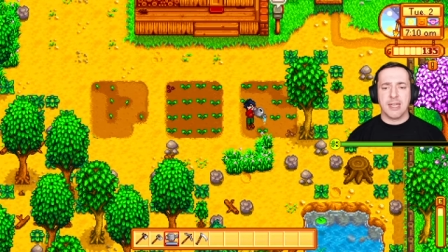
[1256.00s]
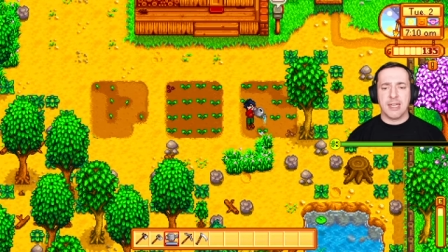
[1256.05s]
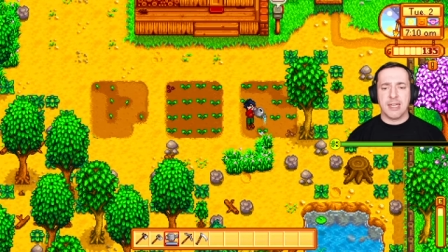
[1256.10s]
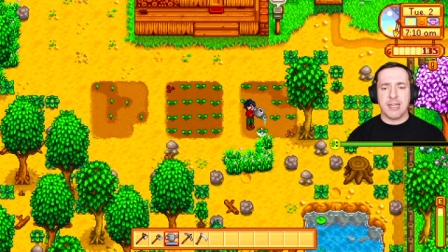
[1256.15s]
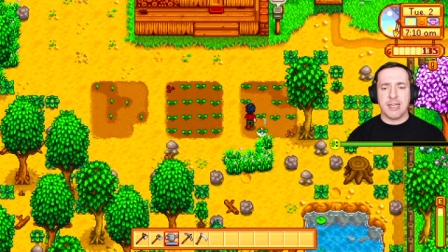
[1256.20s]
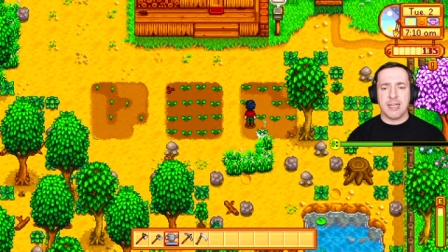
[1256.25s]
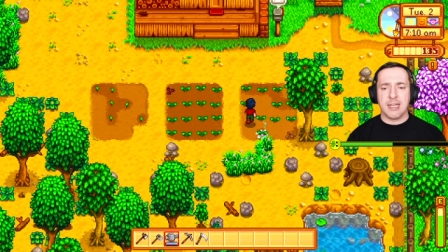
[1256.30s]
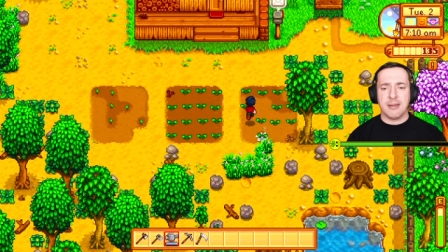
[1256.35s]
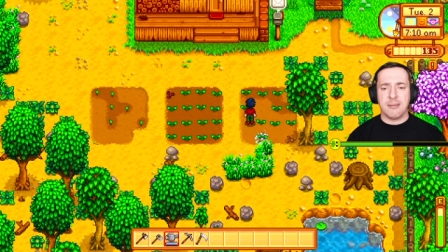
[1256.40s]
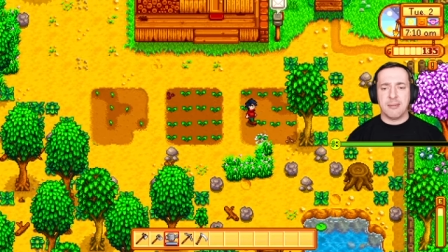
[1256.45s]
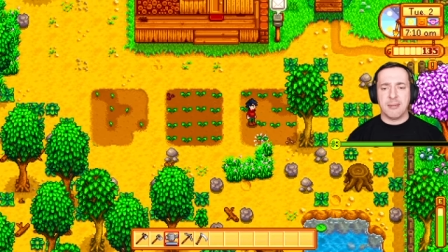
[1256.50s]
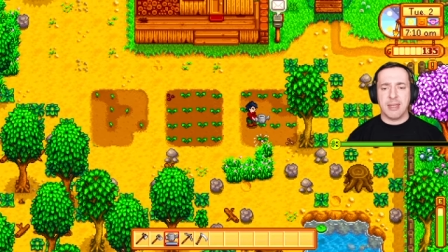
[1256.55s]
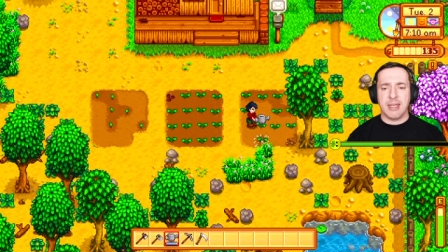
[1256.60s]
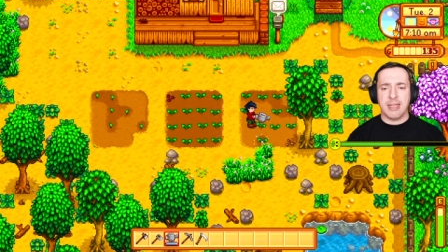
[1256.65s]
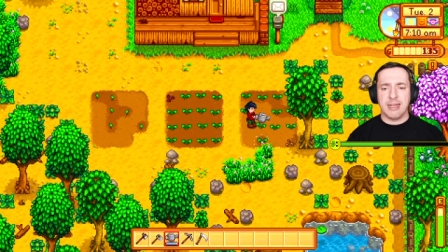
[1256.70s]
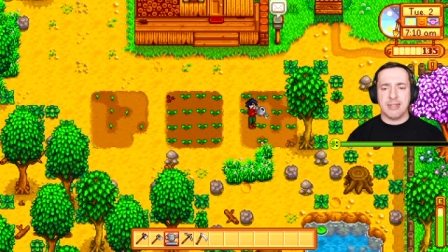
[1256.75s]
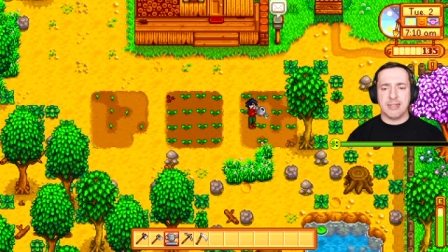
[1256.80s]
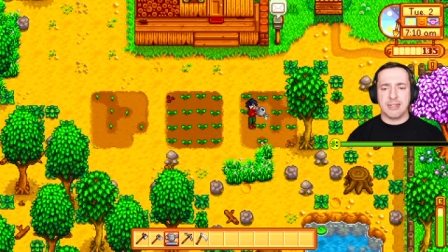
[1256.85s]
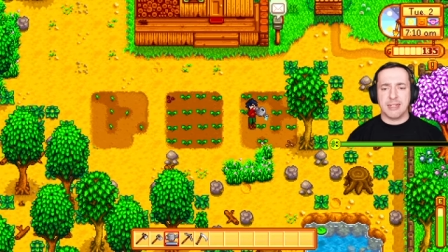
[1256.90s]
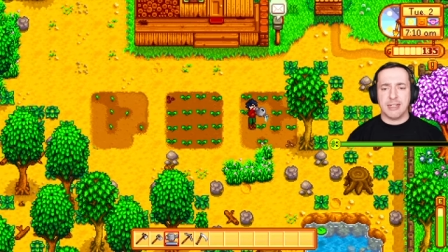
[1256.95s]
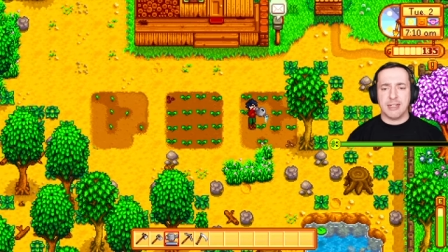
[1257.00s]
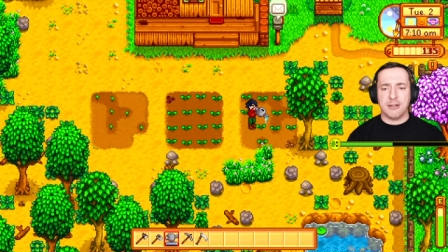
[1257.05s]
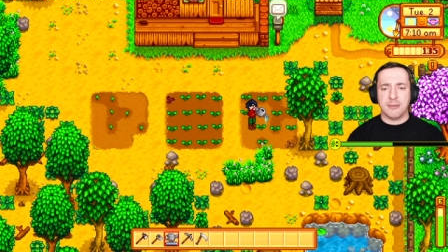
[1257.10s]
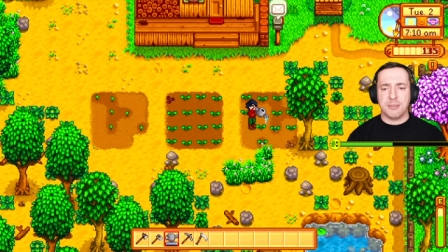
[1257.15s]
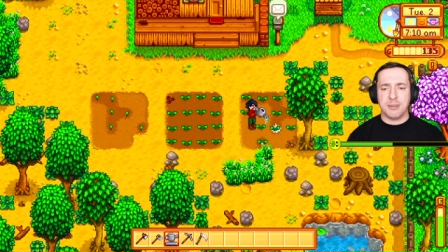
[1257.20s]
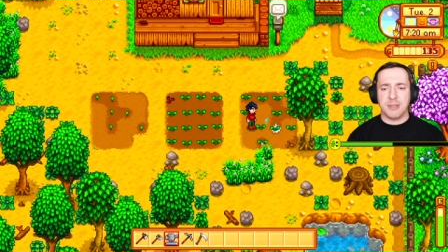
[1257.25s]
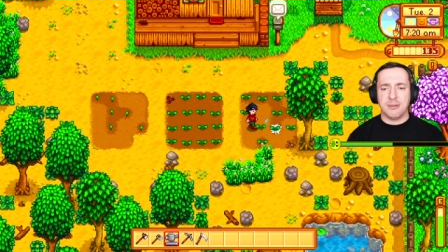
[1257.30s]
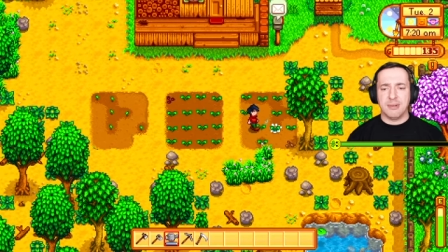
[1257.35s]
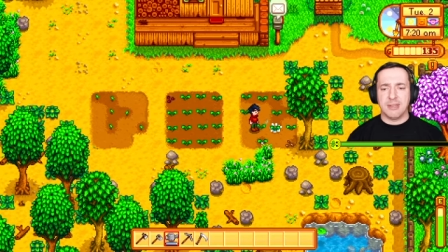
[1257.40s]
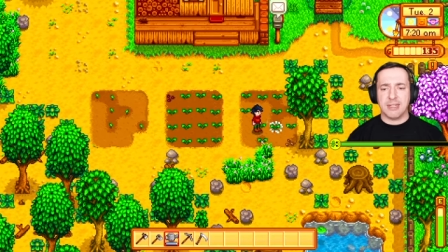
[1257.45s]
um, and
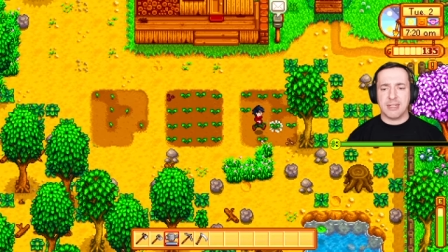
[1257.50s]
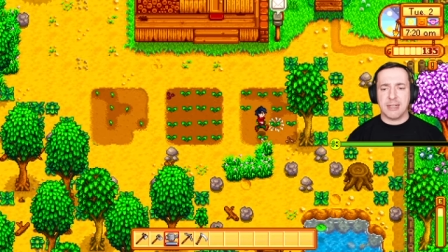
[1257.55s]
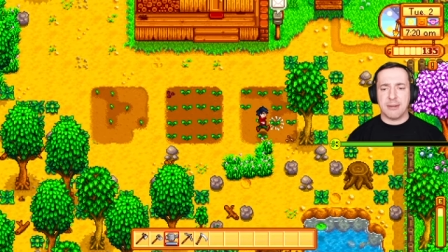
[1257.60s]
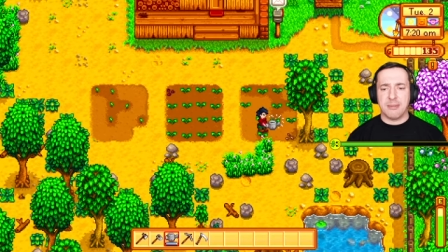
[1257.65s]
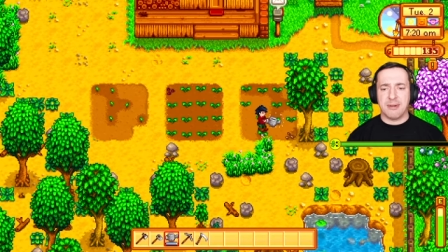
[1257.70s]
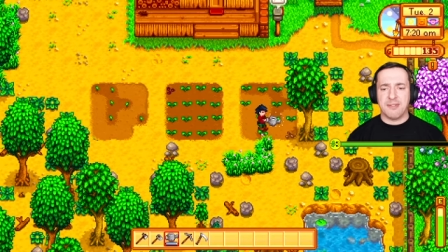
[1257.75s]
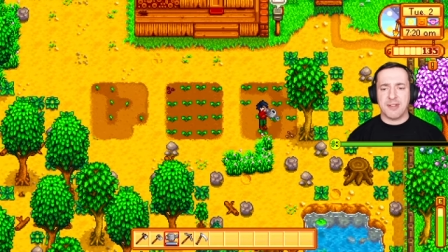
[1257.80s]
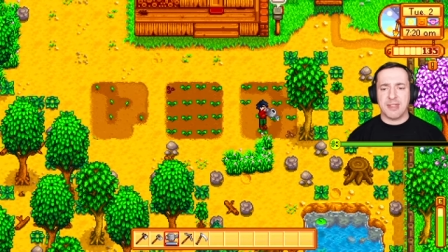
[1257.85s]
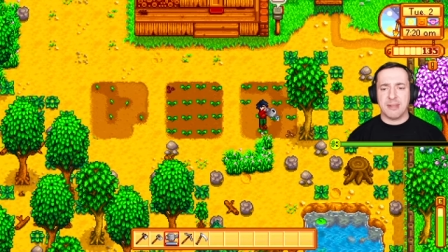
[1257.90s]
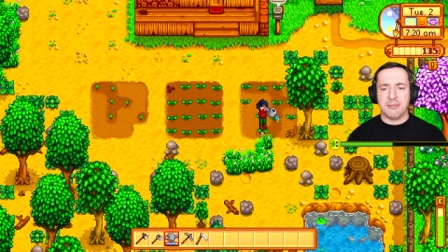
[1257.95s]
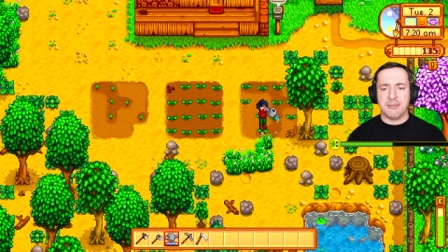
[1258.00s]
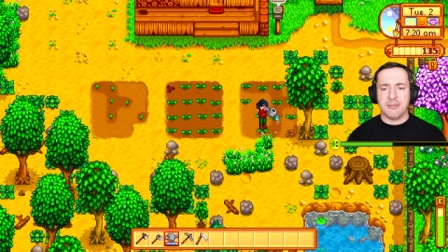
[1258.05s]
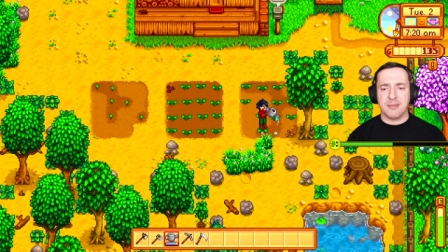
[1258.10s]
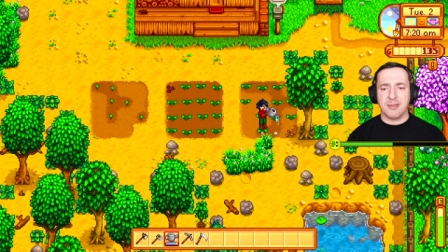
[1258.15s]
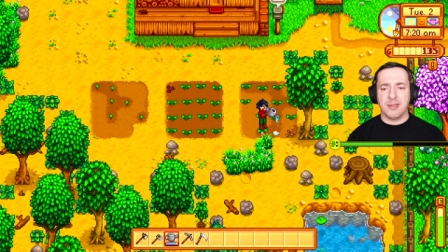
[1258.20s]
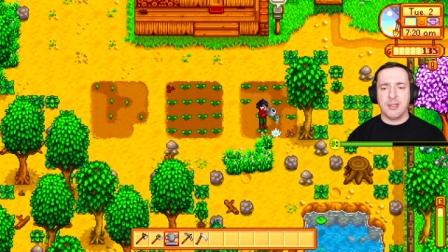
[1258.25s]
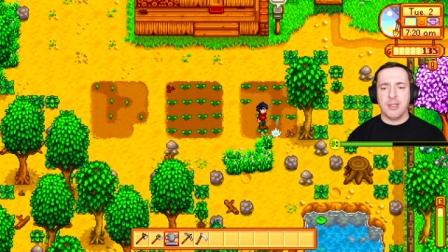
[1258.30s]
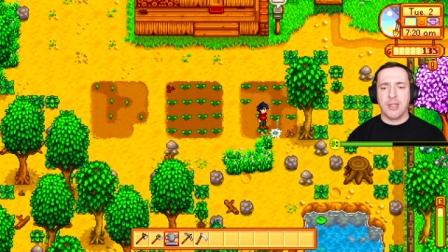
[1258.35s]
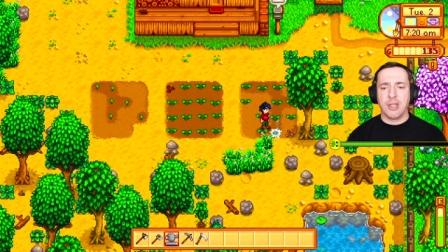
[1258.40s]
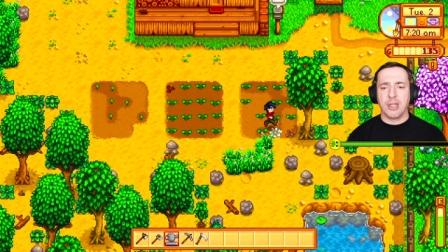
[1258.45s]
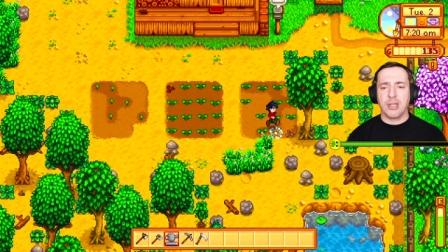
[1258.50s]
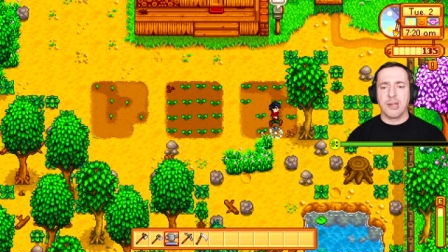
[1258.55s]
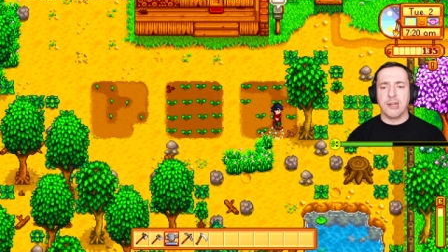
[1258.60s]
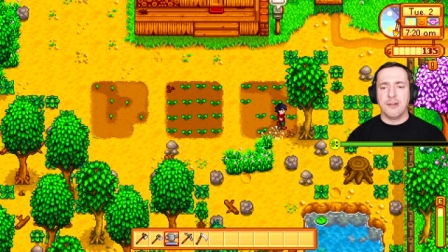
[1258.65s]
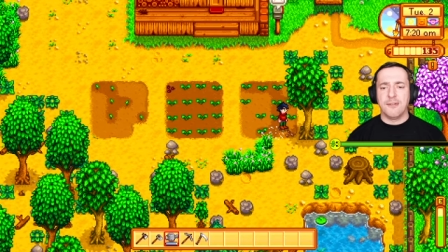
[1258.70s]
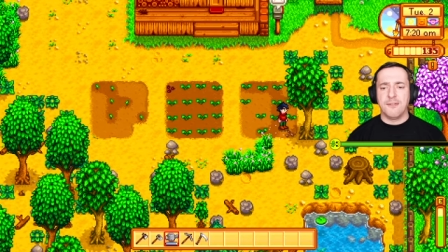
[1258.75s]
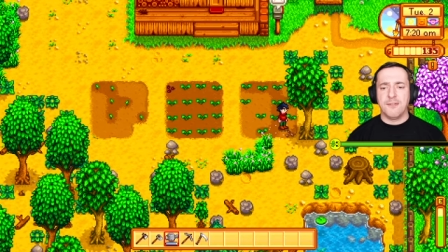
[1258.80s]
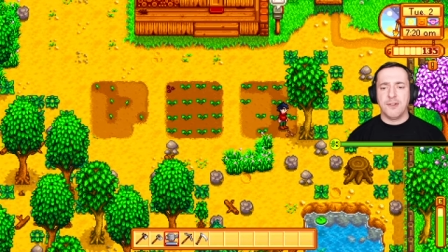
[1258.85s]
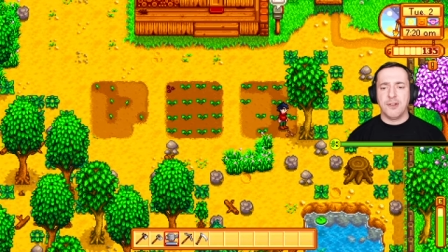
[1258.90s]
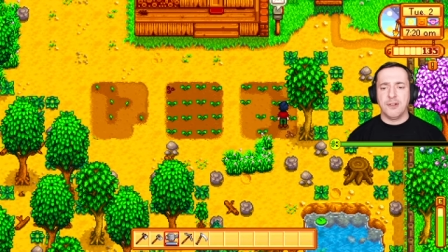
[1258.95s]
help you with a couple of other
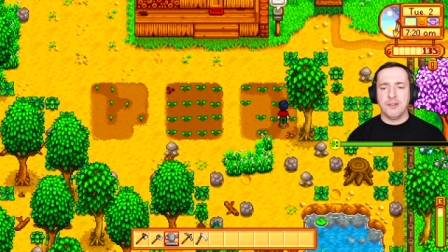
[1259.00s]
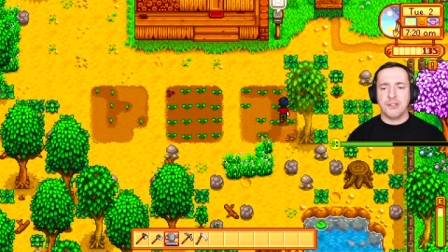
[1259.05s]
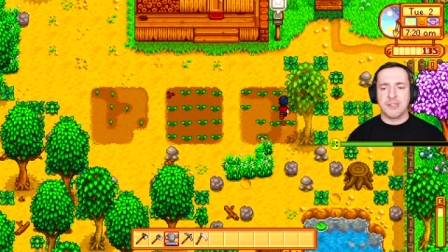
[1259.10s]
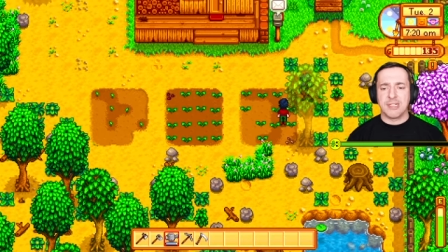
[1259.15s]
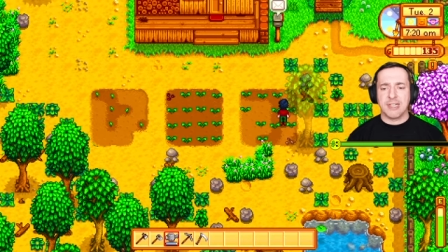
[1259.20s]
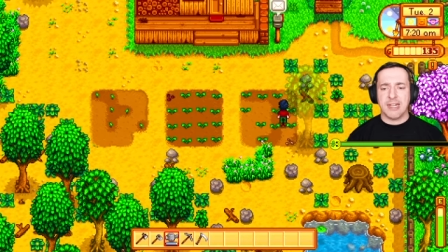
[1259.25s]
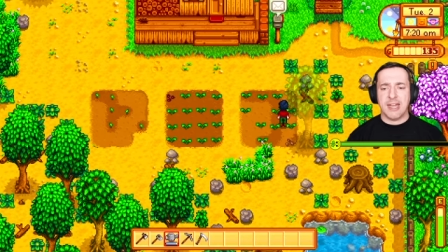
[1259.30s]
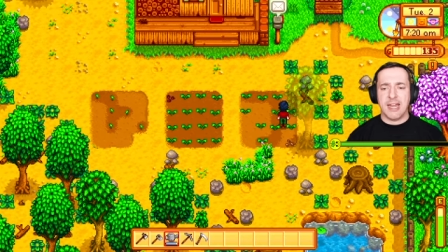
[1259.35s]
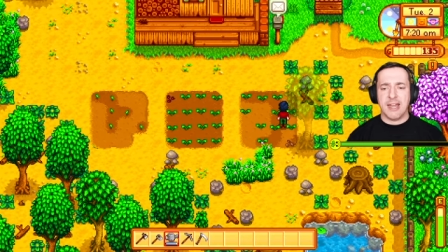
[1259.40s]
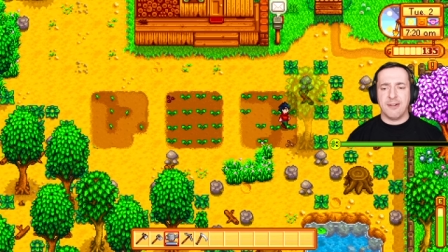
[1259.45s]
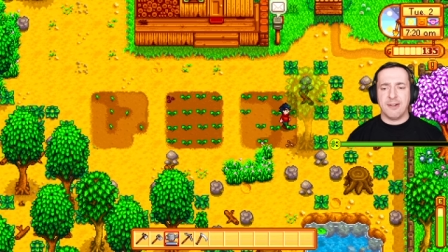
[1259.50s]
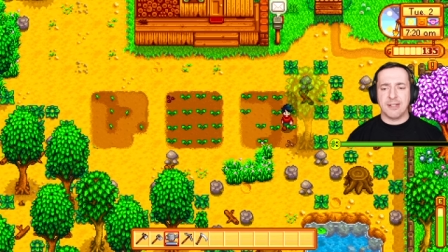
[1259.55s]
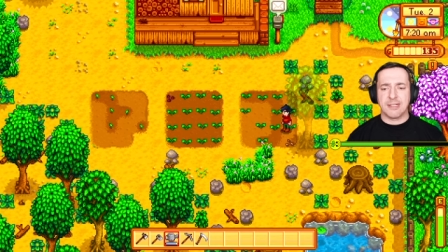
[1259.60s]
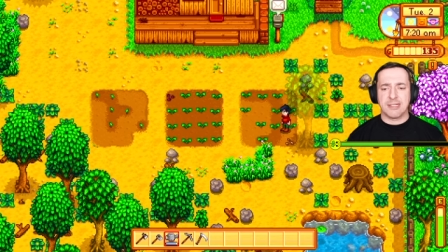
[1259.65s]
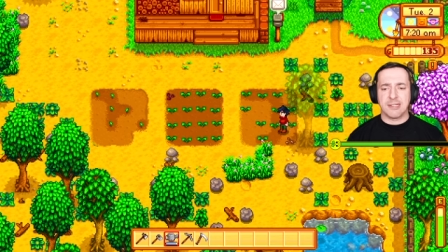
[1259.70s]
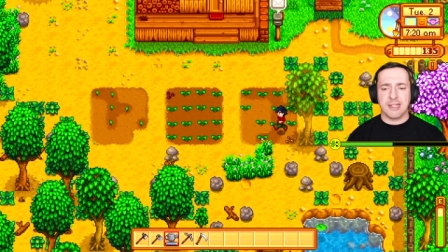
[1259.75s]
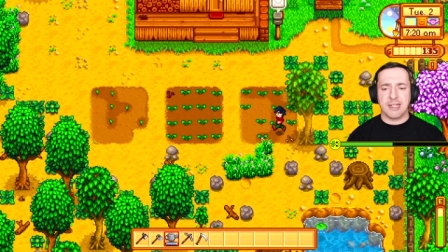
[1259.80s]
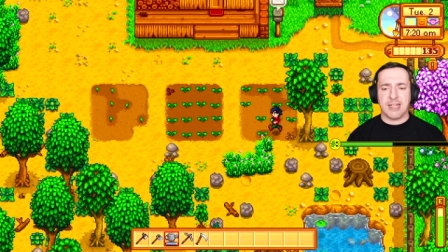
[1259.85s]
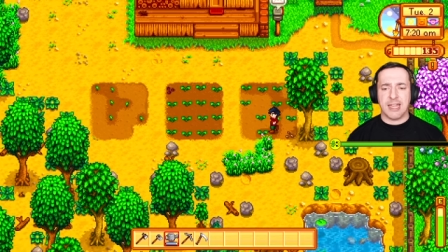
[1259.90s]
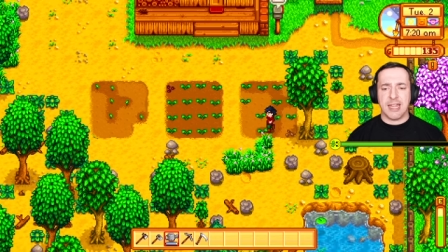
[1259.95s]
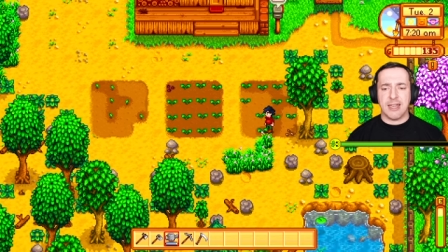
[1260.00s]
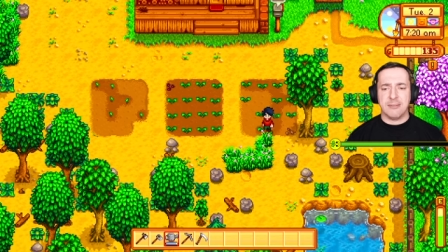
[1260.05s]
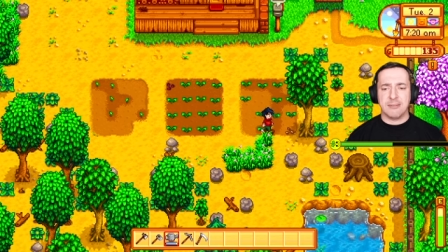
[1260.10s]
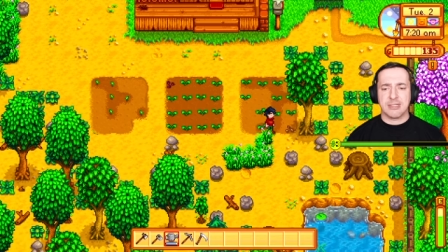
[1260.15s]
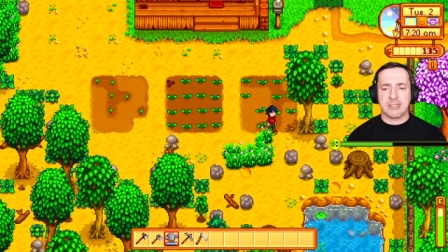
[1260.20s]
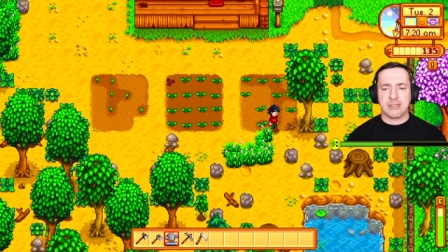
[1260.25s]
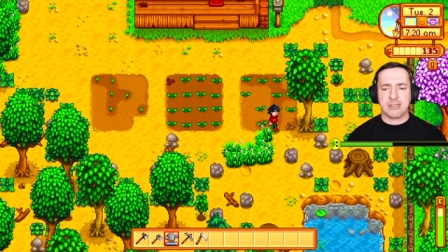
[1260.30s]
confusing areas of the game.